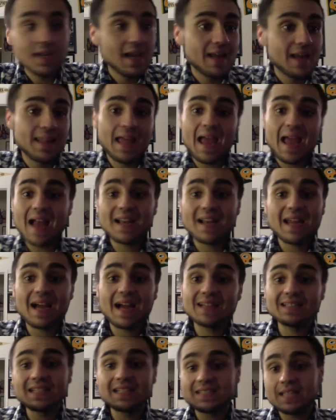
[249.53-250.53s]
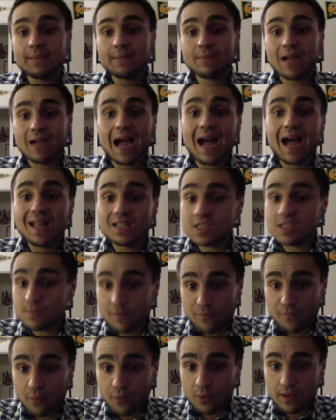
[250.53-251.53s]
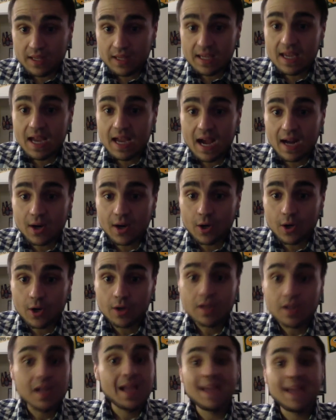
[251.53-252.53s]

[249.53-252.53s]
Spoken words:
and they had guys like Tim Collins before he got hurt,